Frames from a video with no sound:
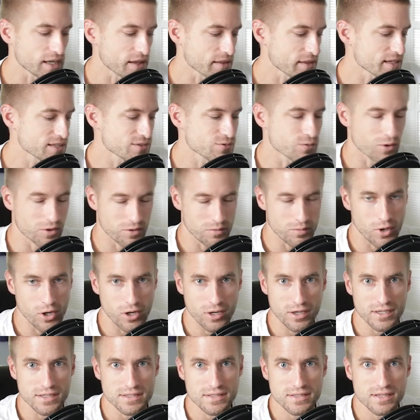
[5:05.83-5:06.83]
Now, these weren't
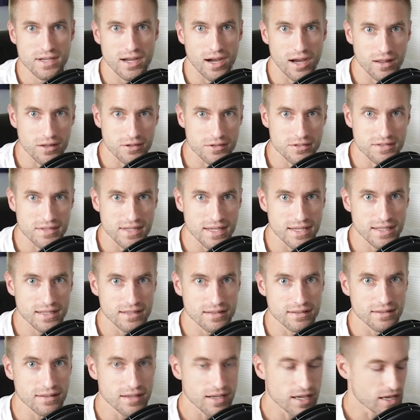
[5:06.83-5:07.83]
Markan scholars. They
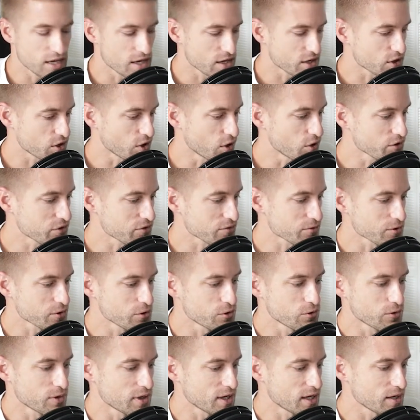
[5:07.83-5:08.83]
didn't go
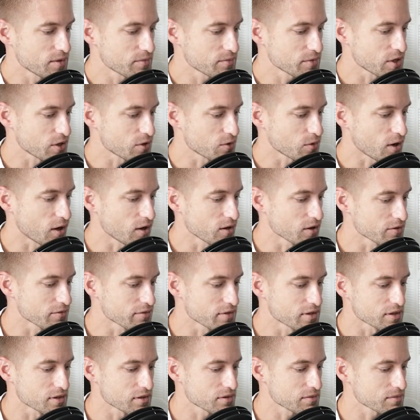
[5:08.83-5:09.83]
through um, you know, all
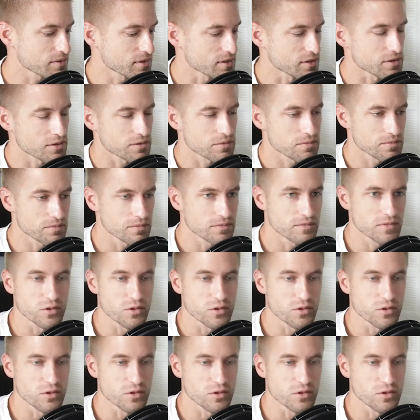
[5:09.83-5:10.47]
of the, the,